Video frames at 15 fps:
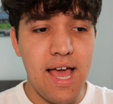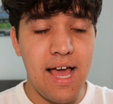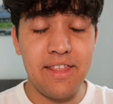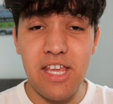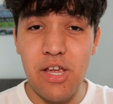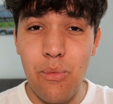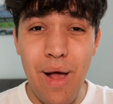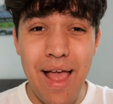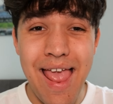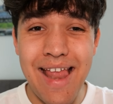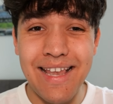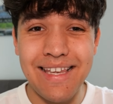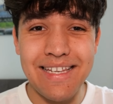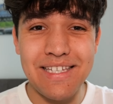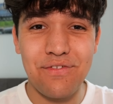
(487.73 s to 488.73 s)
And the away
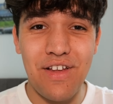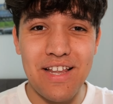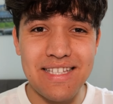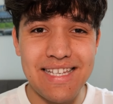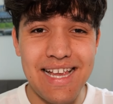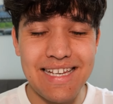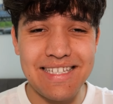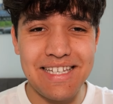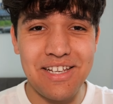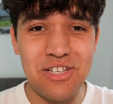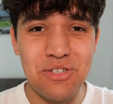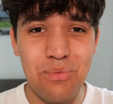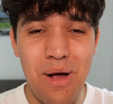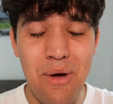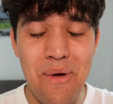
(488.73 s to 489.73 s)
end is fantastic
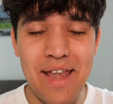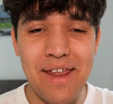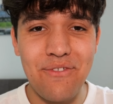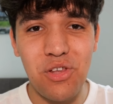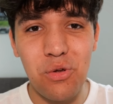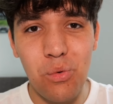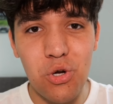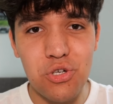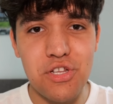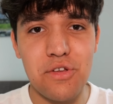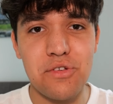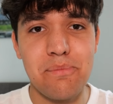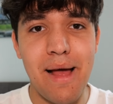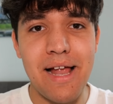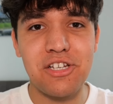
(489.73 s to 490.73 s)
as well. Whenever you watch
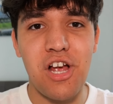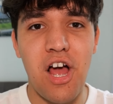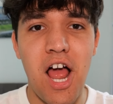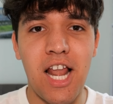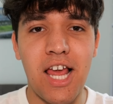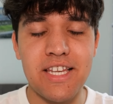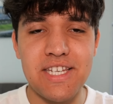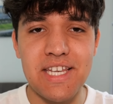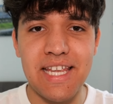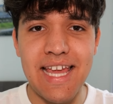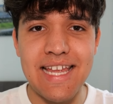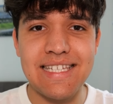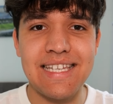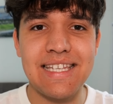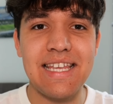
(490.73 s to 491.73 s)
those match highlights and you
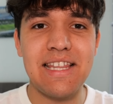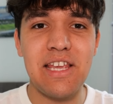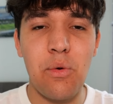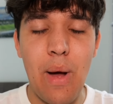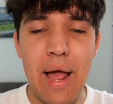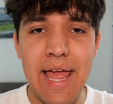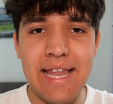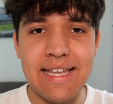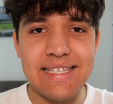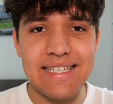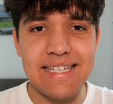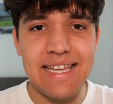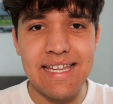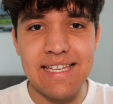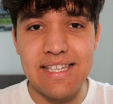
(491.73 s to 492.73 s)
get to see the away end
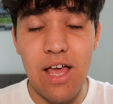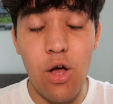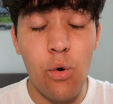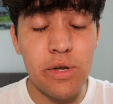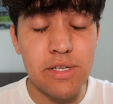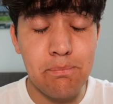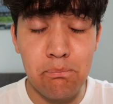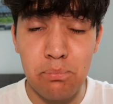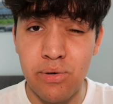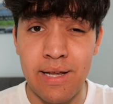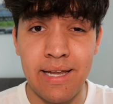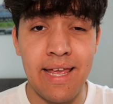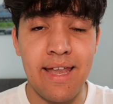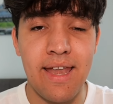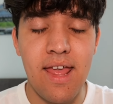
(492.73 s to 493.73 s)
scenes, they're always
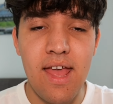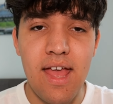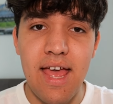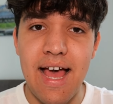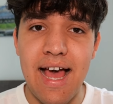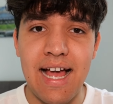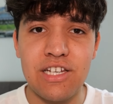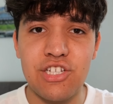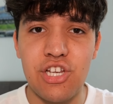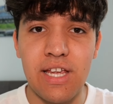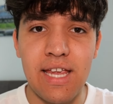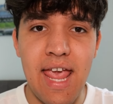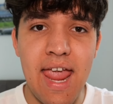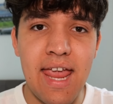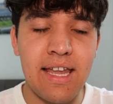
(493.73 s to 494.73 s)
brilliant at Ashton
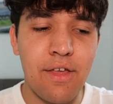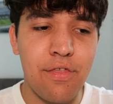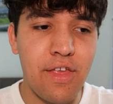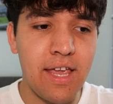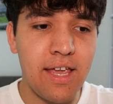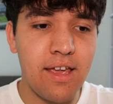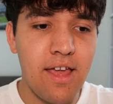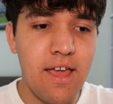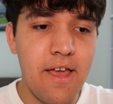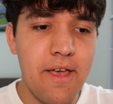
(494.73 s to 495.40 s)
Gate. And I think